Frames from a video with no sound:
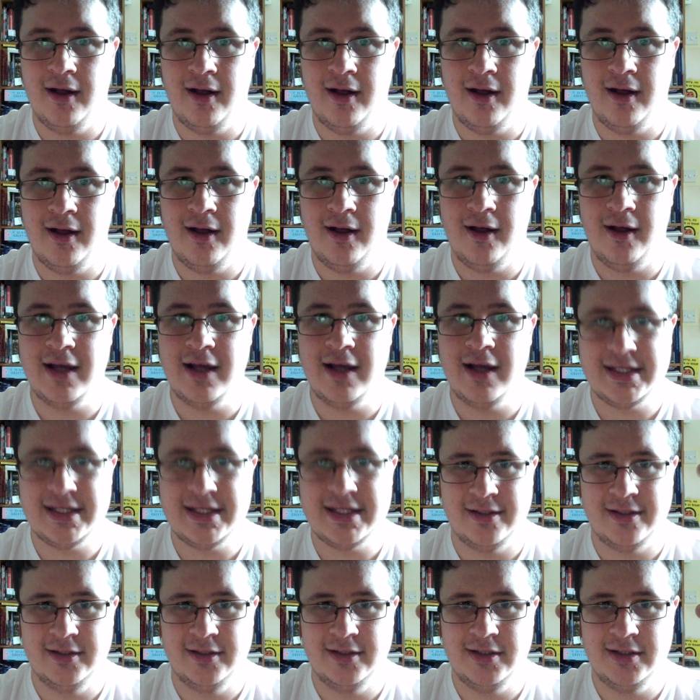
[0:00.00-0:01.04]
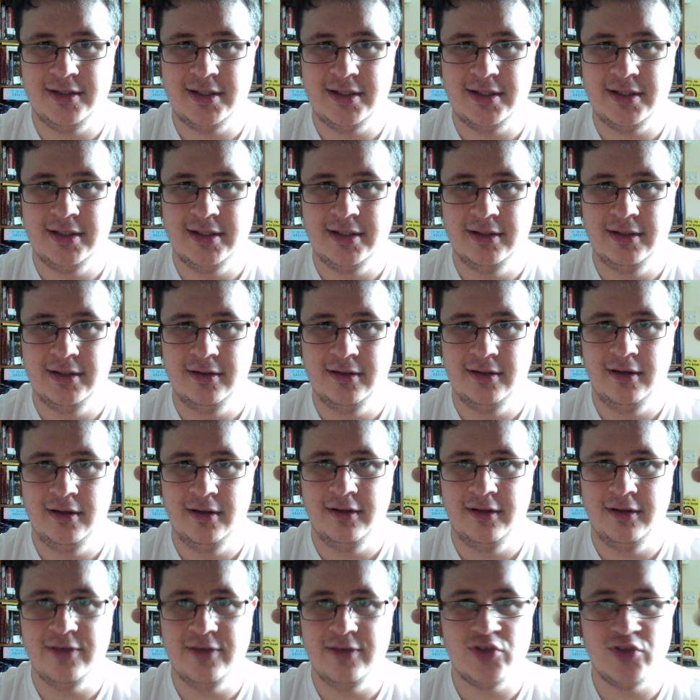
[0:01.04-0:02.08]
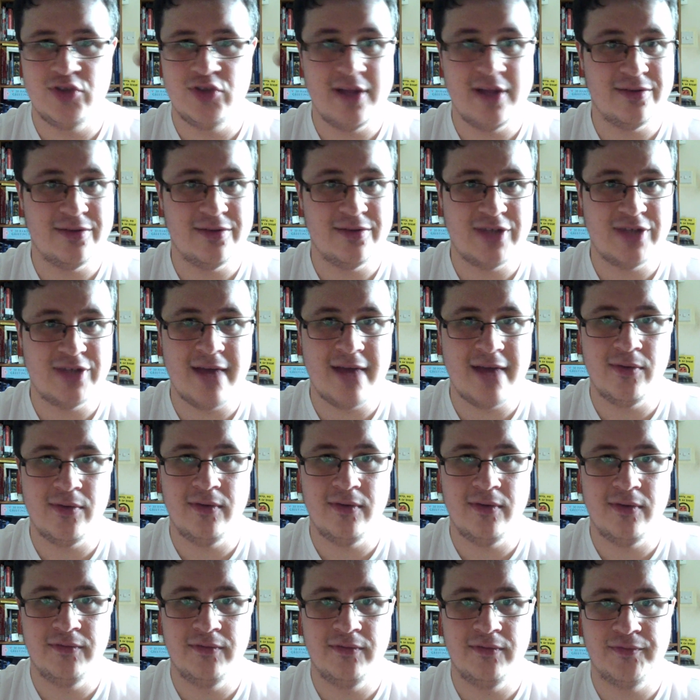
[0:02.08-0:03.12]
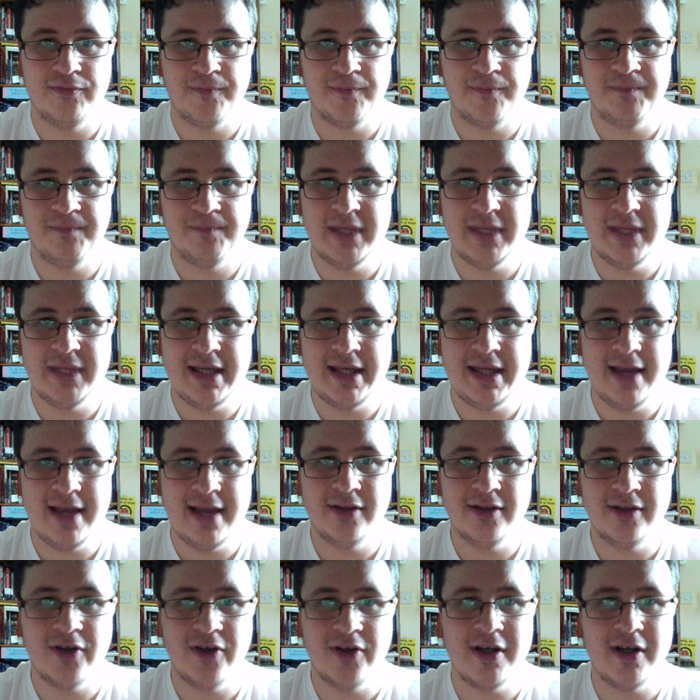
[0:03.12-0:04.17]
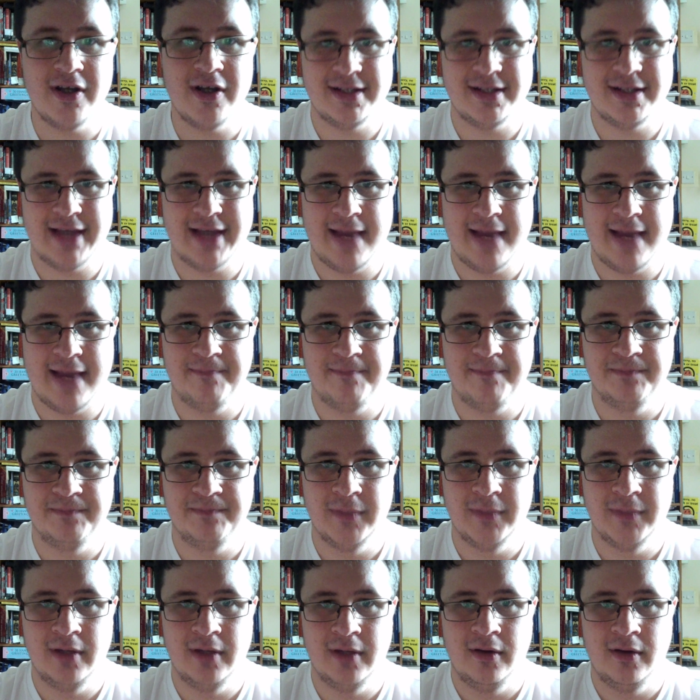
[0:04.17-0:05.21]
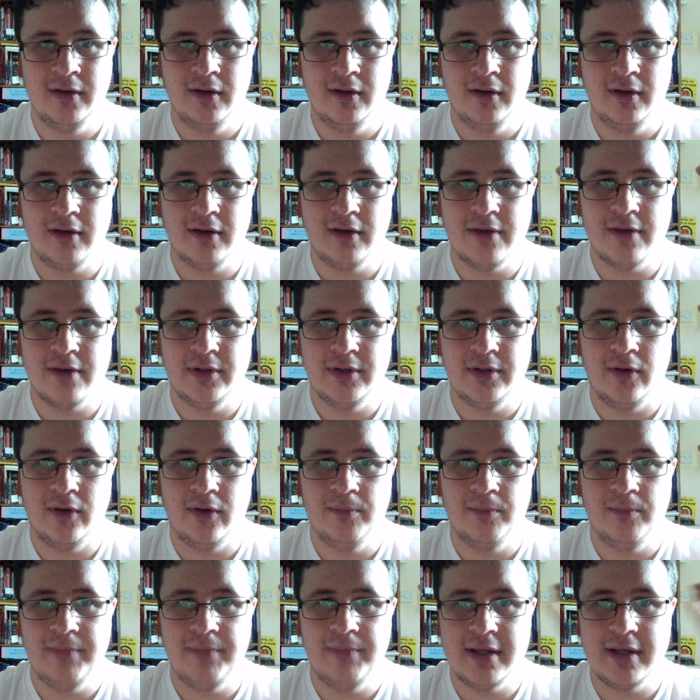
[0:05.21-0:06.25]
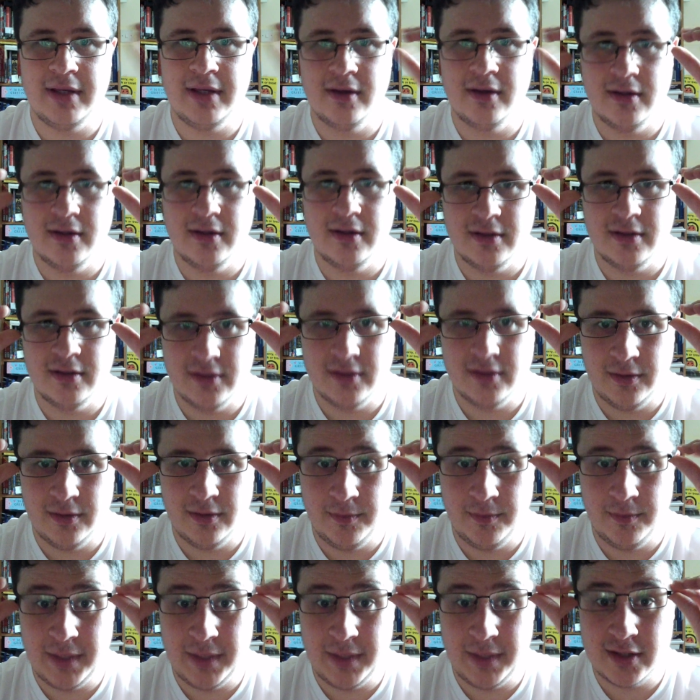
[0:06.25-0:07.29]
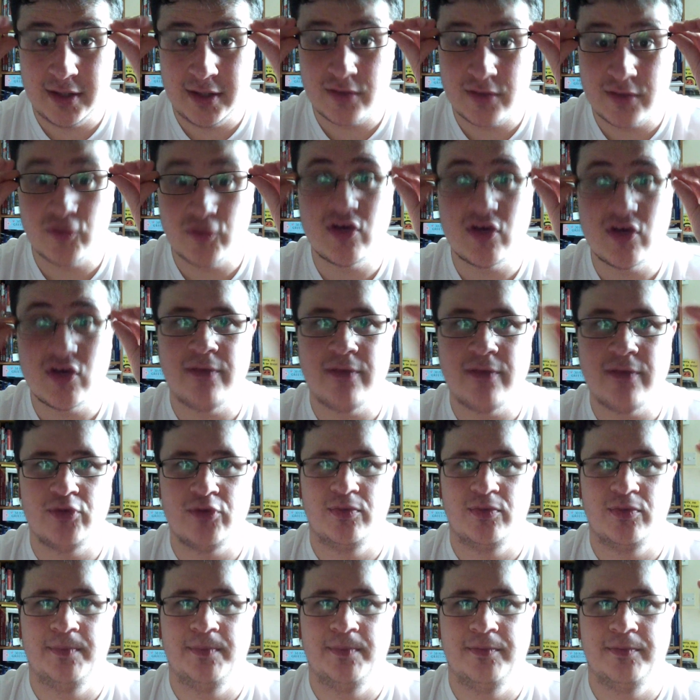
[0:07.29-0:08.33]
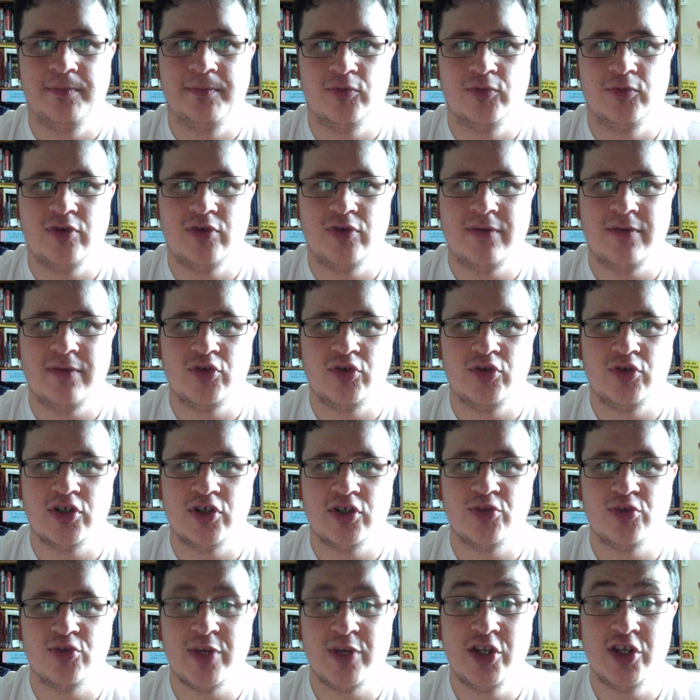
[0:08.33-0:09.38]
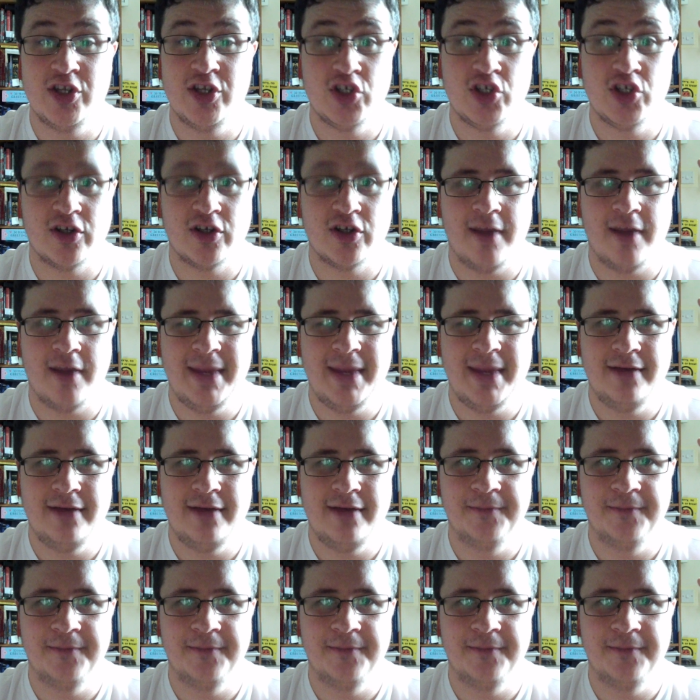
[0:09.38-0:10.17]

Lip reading: Iceland there was doubt of the England-Iceland game going on because of travel restrictions which had just come in